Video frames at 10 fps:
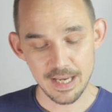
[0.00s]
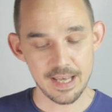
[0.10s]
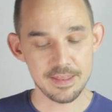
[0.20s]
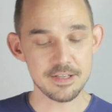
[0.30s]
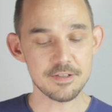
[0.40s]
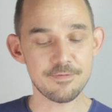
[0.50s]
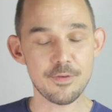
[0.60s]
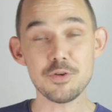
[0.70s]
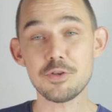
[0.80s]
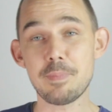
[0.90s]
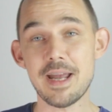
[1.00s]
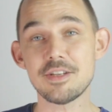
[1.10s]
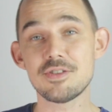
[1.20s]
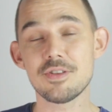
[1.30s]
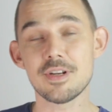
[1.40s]
In this first
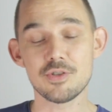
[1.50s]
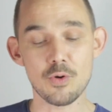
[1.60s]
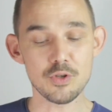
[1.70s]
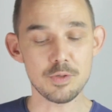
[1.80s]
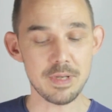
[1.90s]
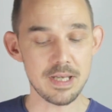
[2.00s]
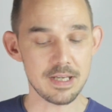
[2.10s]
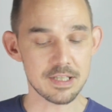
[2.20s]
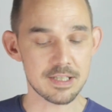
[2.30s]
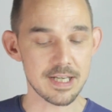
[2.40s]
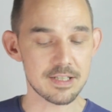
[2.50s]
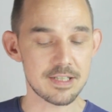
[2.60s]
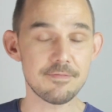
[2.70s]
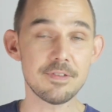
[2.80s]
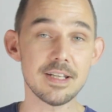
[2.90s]
batch, there's going to be 6
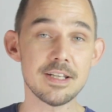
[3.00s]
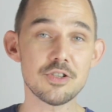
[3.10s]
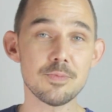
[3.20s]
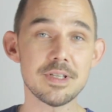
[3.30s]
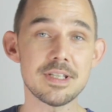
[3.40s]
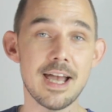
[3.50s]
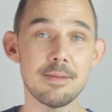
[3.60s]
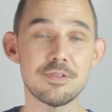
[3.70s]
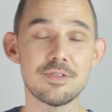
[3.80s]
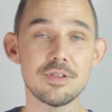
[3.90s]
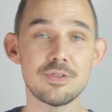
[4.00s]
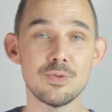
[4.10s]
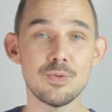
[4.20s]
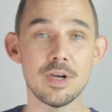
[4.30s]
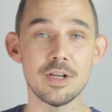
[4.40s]
different instrument types
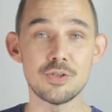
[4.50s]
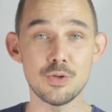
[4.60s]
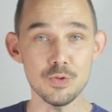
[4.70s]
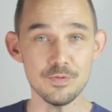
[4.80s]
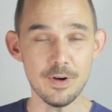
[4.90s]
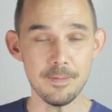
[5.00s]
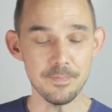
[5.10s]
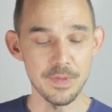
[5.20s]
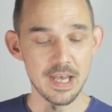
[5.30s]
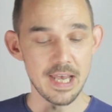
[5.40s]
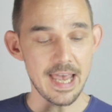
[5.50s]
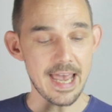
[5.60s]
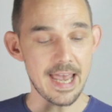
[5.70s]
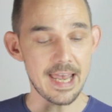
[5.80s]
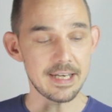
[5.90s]
to choose from,
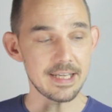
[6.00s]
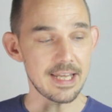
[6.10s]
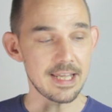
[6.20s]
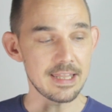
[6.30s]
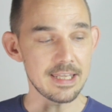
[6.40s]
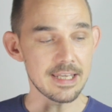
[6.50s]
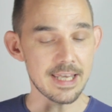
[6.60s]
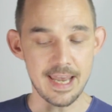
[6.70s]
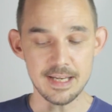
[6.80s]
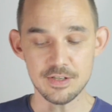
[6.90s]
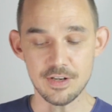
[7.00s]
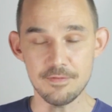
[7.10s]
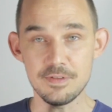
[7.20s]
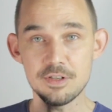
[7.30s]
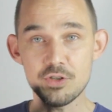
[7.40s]
and in the case
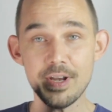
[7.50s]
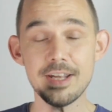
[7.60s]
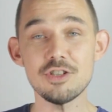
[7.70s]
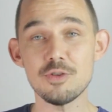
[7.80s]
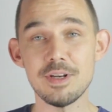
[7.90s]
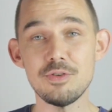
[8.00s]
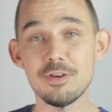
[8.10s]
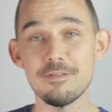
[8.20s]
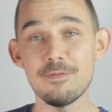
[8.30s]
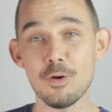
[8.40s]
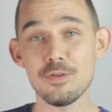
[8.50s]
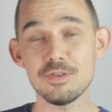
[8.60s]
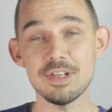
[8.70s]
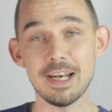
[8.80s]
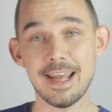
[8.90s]
of the string instrument, you can further
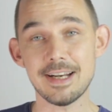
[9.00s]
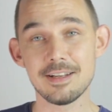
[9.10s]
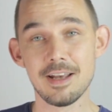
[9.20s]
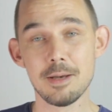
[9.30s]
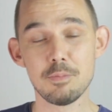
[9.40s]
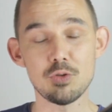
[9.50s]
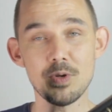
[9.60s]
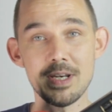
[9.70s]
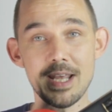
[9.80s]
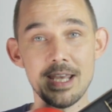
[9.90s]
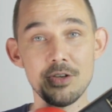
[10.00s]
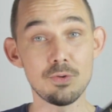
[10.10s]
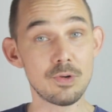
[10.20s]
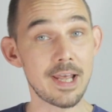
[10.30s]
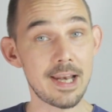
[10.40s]
select between a
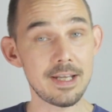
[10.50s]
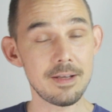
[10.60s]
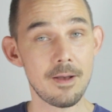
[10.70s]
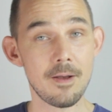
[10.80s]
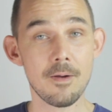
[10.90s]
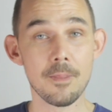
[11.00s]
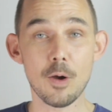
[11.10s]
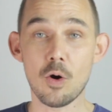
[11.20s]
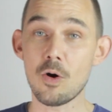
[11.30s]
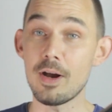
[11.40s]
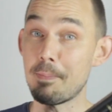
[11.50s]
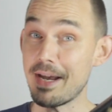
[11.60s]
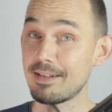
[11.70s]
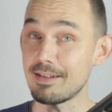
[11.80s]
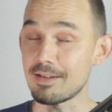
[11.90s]
ukulele or a
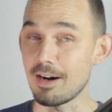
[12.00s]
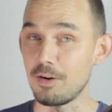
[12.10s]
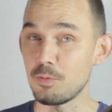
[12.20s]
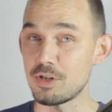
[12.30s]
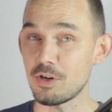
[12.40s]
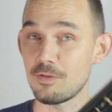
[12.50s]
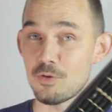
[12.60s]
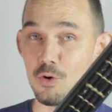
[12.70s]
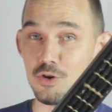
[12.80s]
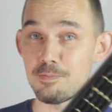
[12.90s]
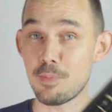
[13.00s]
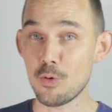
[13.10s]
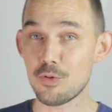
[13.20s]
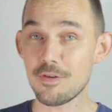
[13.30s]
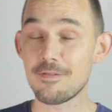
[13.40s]
bass guitar, which are of course
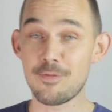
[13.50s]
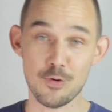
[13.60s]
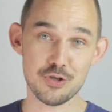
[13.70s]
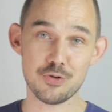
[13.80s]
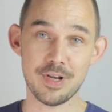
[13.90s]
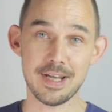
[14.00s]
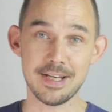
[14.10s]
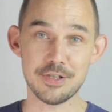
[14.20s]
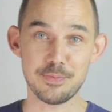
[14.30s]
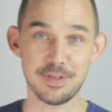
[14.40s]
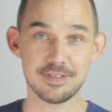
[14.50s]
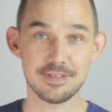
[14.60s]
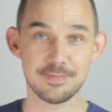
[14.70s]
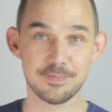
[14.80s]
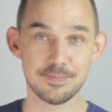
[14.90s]
both 4-string instruments.